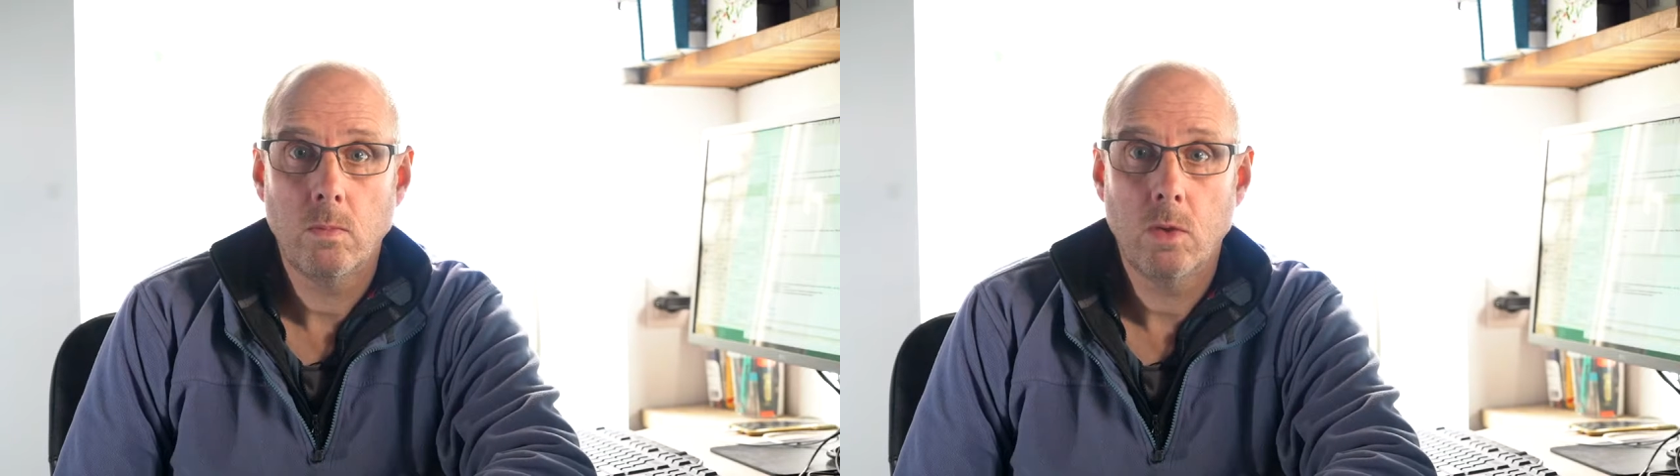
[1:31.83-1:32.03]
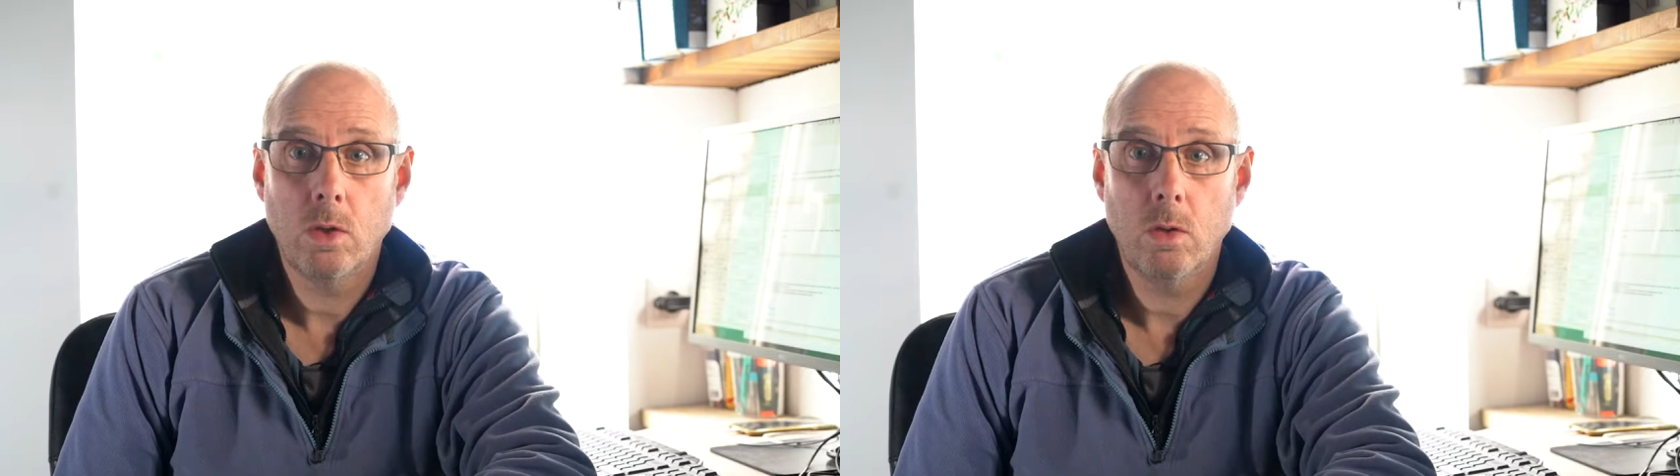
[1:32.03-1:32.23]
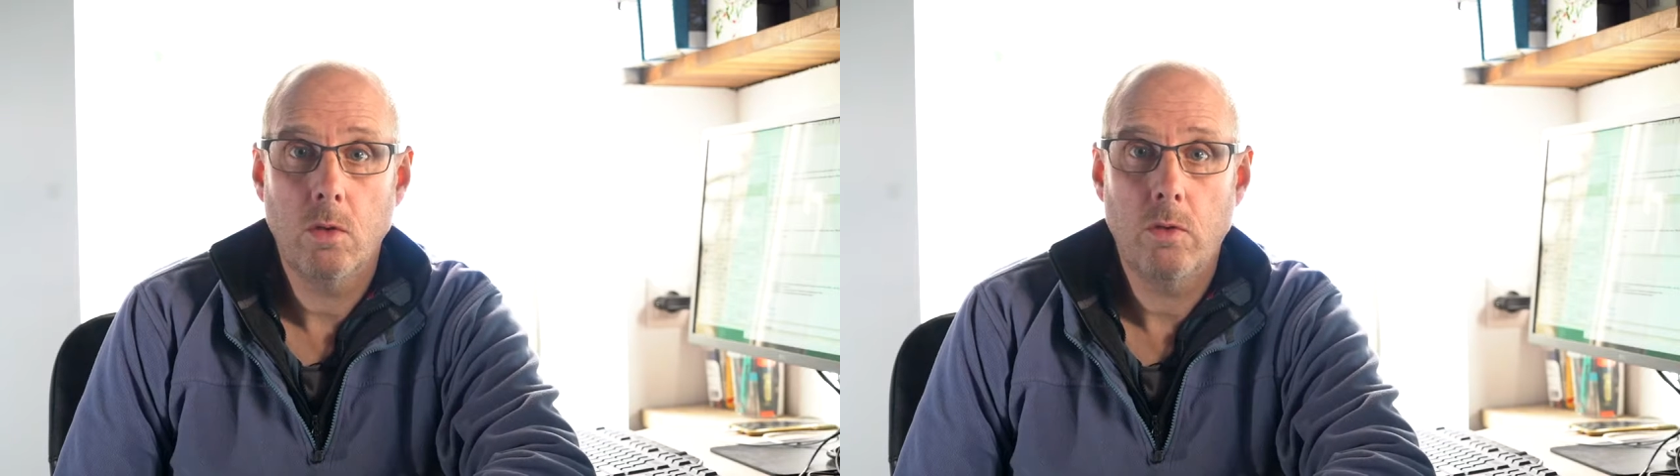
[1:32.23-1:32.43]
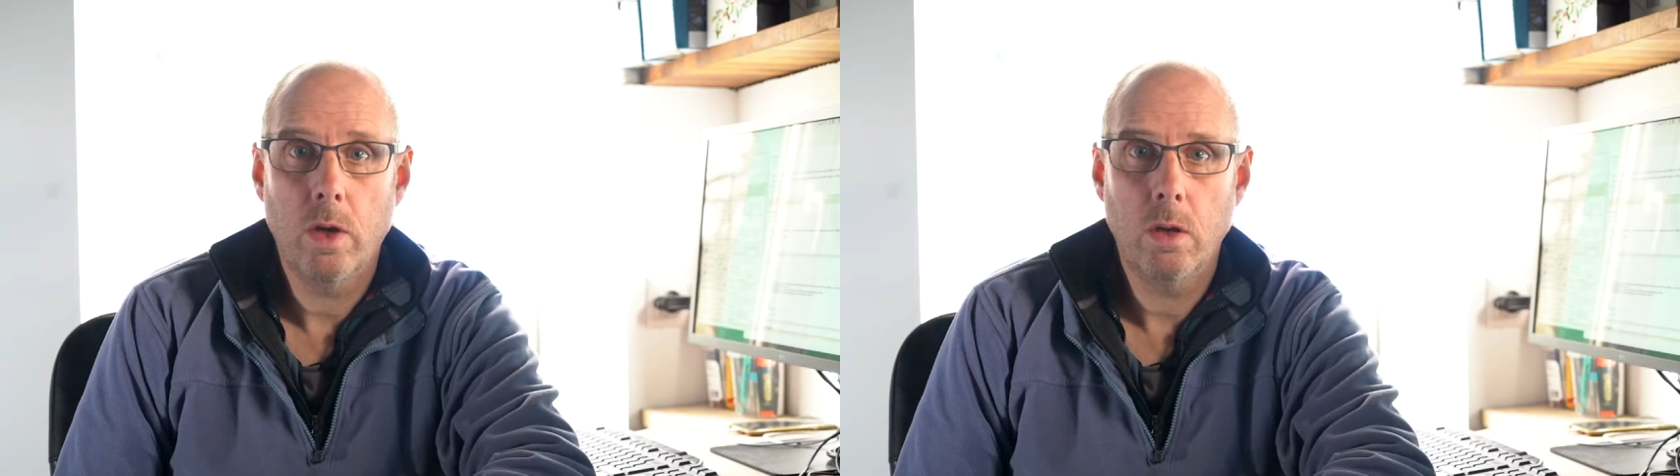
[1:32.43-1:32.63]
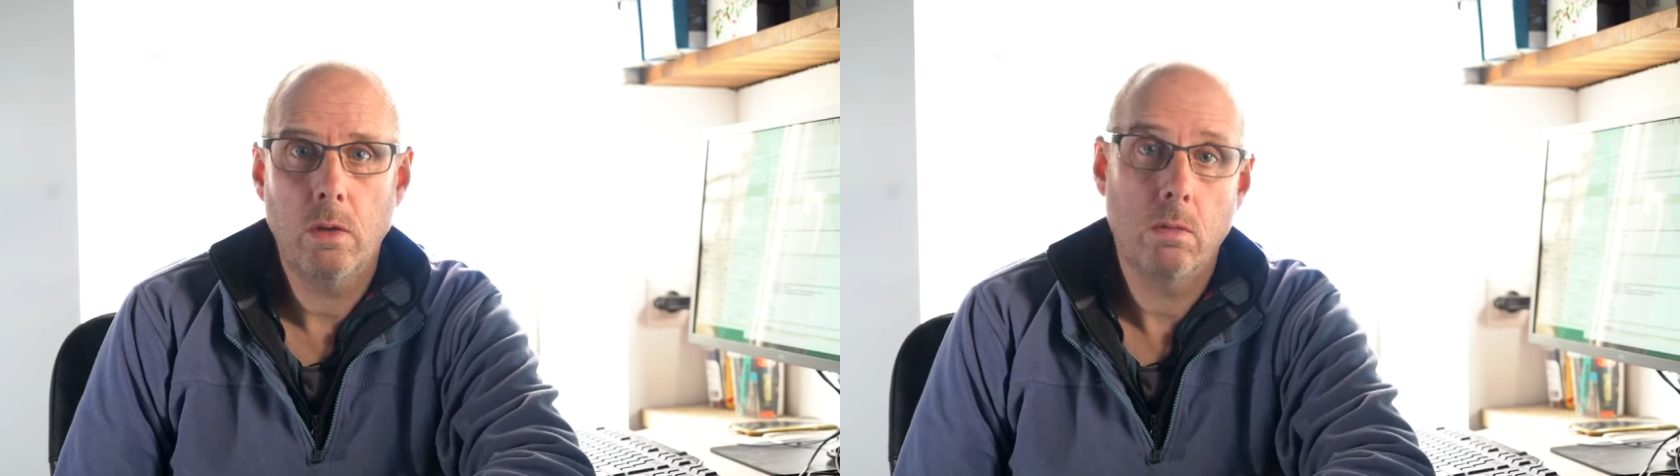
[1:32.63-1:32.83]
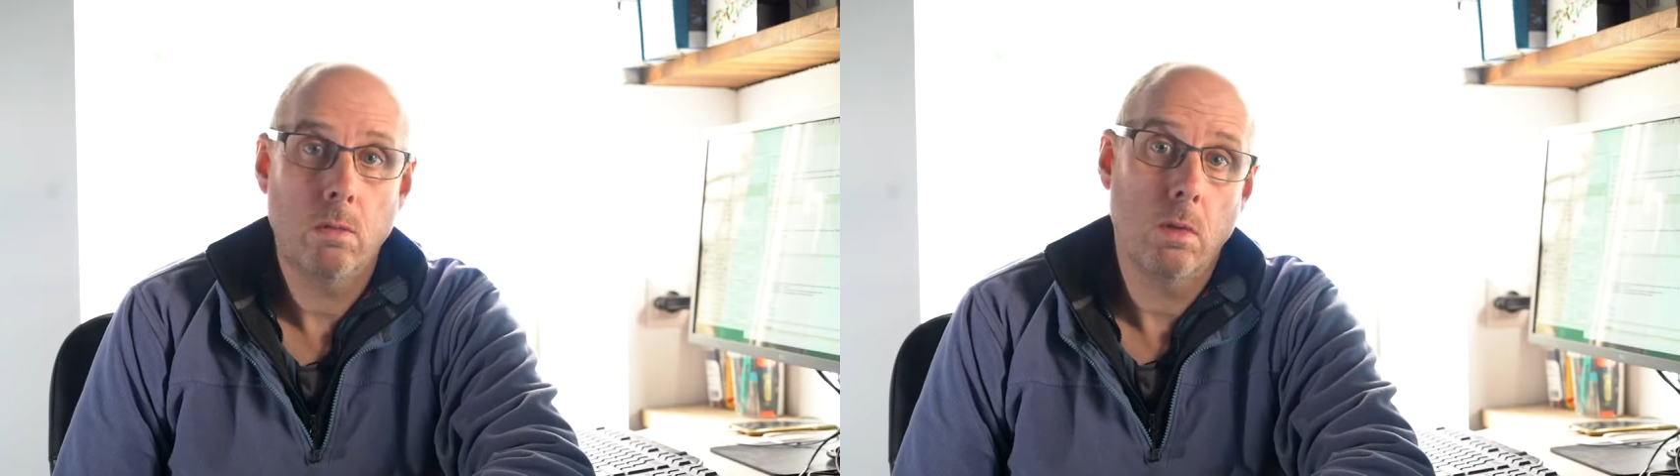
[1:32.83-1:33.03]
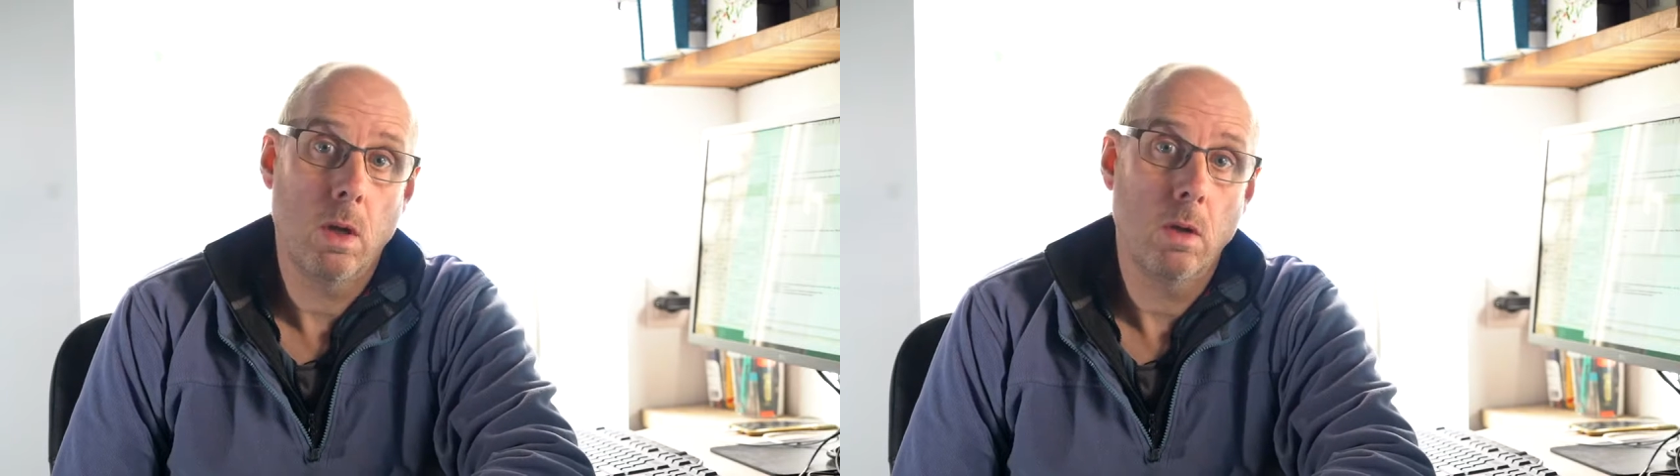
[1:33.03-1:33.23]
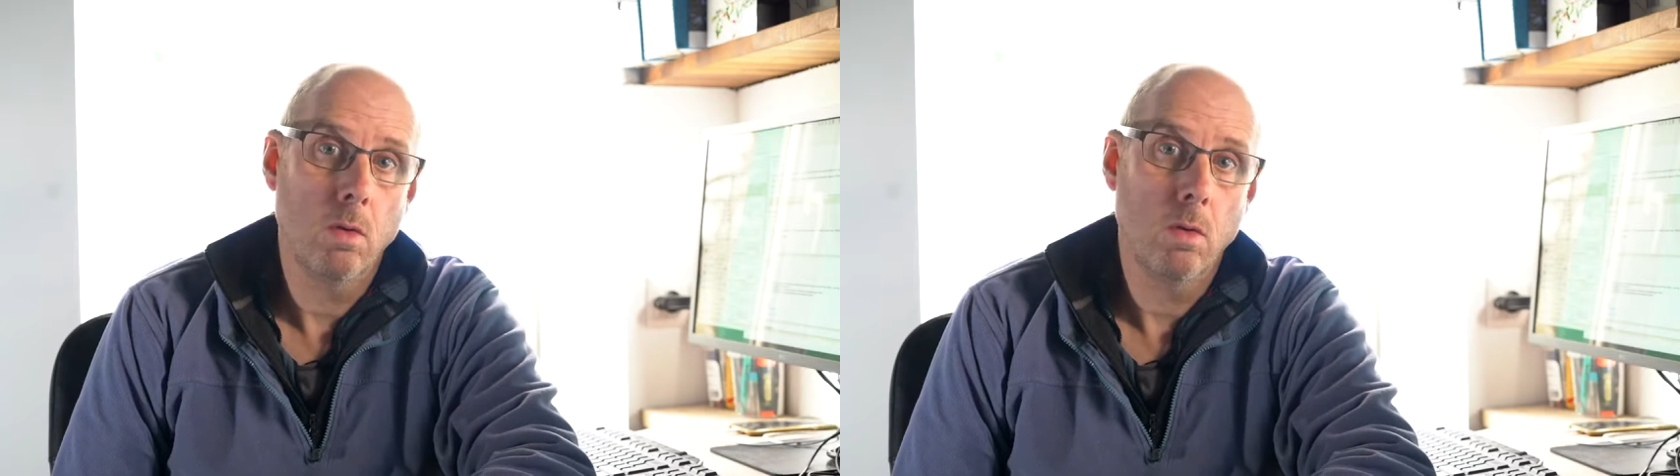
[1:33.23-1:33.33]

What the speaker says: so define that